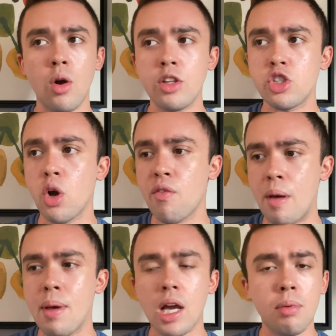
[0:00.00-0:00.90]
And so if I
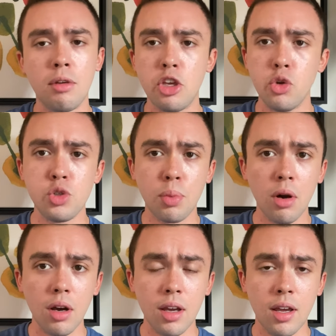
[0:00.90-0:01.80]
pick up a huge
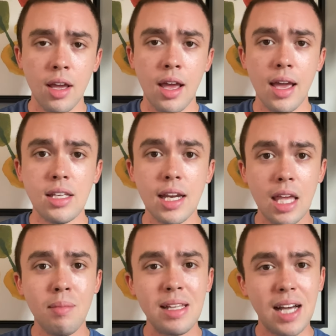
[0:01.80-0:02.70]
book and dedicate
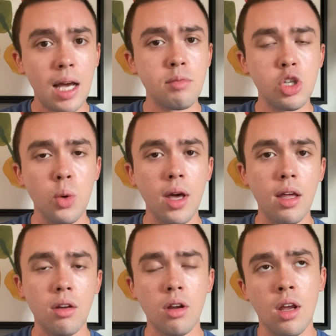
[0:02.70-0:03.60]
my time to it,